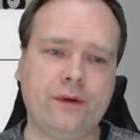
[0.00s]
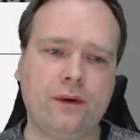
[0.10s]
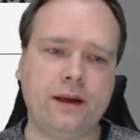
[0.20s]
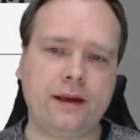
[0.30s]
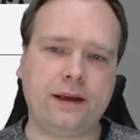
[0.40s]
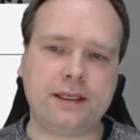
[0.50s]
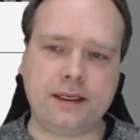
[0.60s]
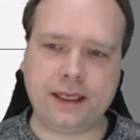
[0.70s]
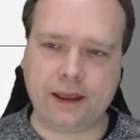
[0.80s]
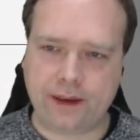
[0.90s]
before I
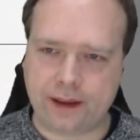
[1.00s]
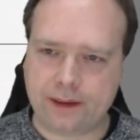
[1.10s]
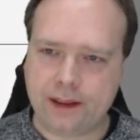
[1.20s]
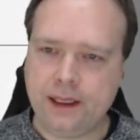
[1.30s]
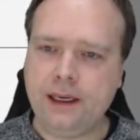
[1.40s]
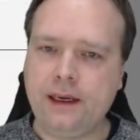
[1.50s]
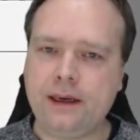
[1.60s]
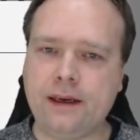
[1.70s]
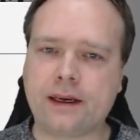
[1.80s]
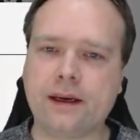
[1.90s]
actually generate it.
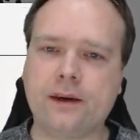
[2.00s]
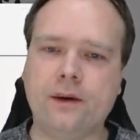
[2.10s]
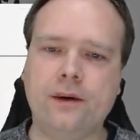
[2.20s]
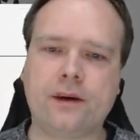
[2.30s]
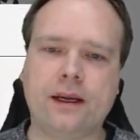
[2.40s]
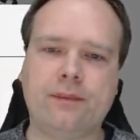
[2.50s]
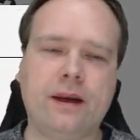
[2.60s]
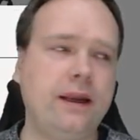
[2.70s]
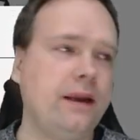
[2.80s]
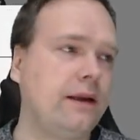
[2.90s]
Then I can go look at
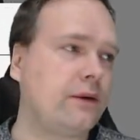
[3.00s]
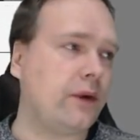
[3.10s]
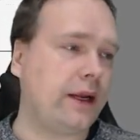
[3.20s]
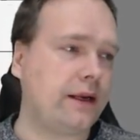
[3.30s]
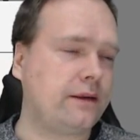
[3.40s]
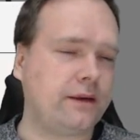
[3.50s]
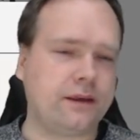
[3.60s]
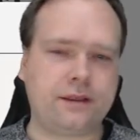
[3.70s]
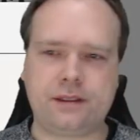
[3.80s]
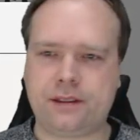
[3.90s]
my
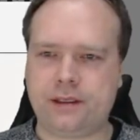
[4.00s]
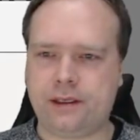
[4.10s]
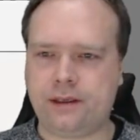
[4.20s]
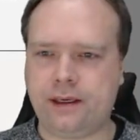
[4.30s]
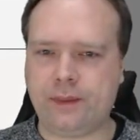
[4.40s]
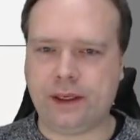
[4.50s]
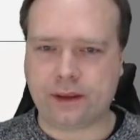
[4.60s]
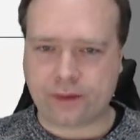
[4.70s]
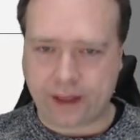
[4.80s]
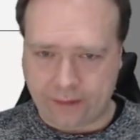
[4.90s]

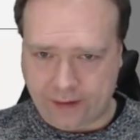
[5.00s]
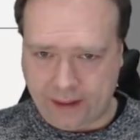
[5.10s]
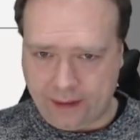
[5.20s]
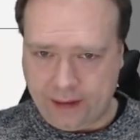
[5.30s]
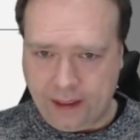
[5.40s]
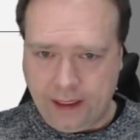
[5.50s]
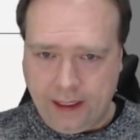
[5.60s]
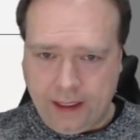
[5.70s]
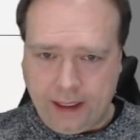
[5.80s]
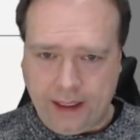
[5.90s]
build.gradle file.
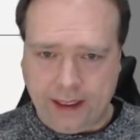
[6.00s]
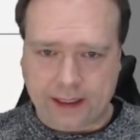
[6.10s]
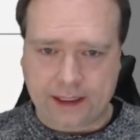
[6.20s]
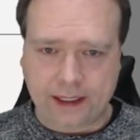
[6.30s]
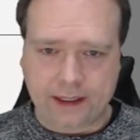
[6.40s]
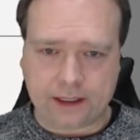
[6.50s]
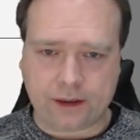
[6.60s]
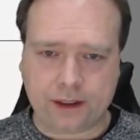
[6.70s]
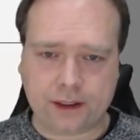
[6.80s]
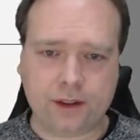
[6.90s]
And here I can see
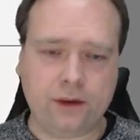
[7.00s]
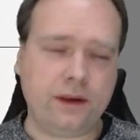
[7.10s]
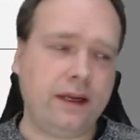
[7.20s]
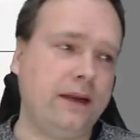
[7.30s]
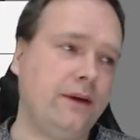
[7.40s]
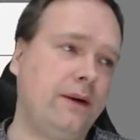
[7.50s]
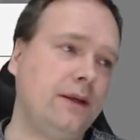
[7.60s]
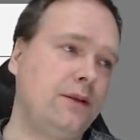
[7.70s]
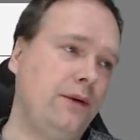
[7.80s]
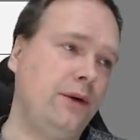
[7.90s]
this Undertow, and if I
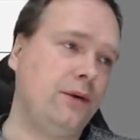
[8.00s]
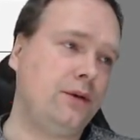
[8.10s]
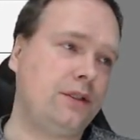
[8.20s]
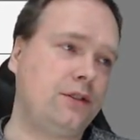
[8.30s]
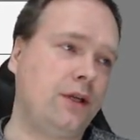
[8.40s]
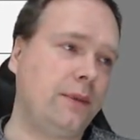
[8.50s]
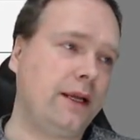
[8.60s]
want to use